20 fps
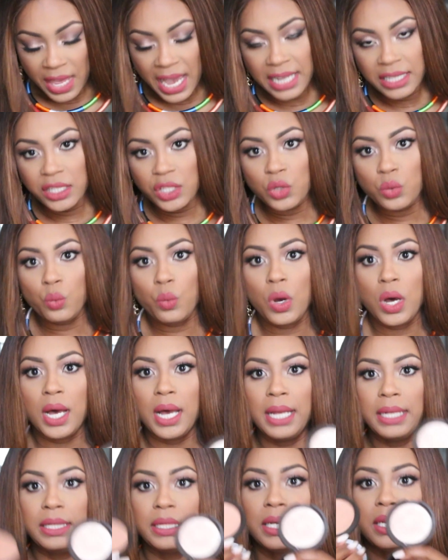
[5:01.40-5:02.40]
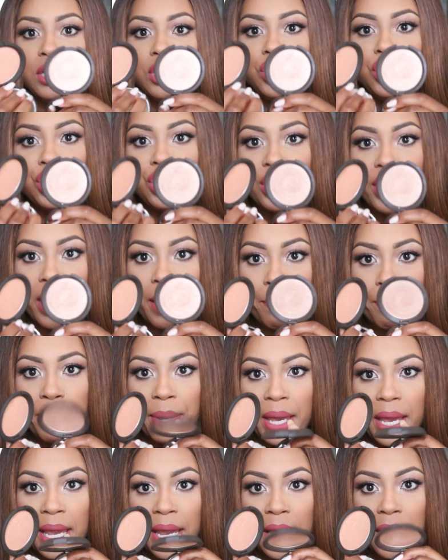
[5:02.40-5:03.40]
That's what
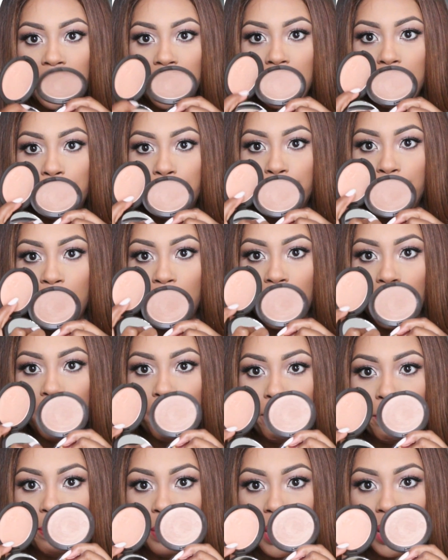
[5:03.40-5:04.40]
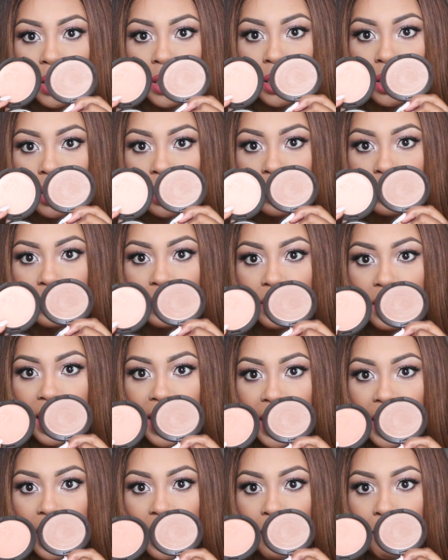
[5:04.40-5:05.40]
Champagne Pop looks
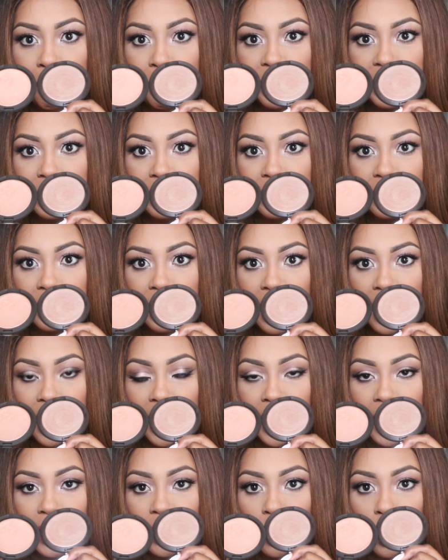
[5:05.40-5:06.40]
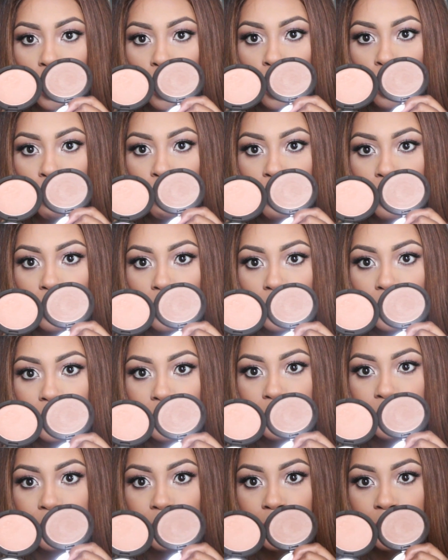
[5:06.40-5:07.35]
like beside Opal.